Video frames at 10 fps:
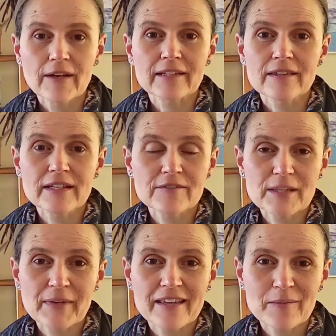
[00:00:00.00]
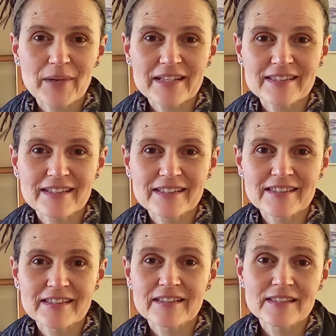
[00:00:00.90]
think of some other
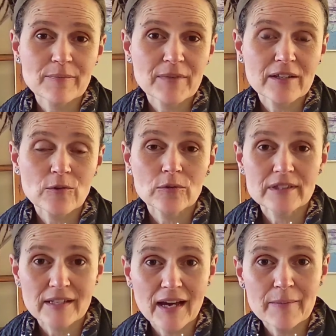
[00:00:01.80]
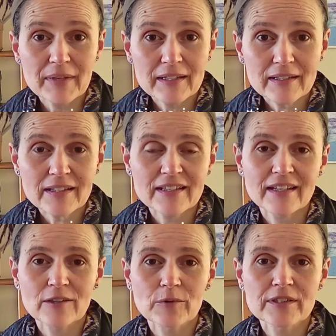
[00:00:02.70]
basics, something called time in
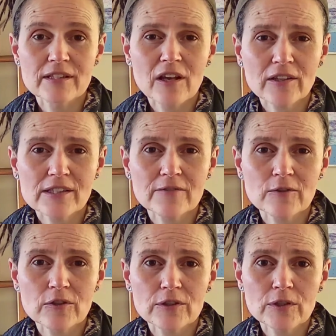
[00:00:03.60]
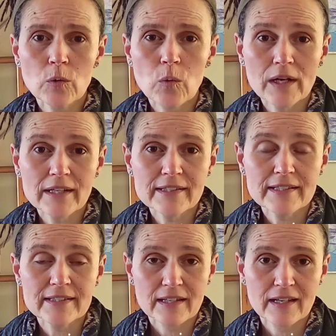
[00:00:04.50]
other words, lots of good quality
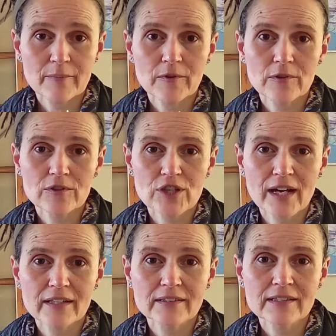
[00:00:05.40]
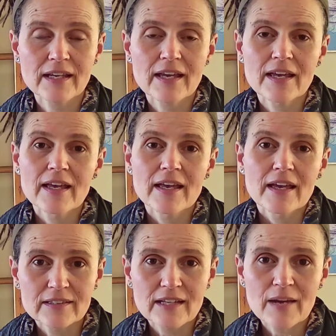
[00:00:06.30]
time with your child,
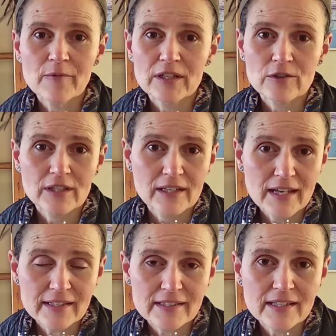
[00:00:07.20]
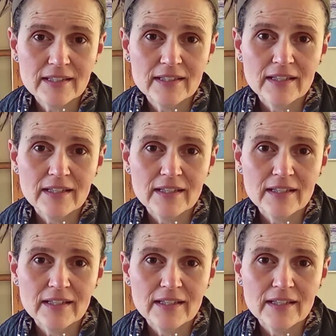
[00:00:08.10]
time when you're connecting,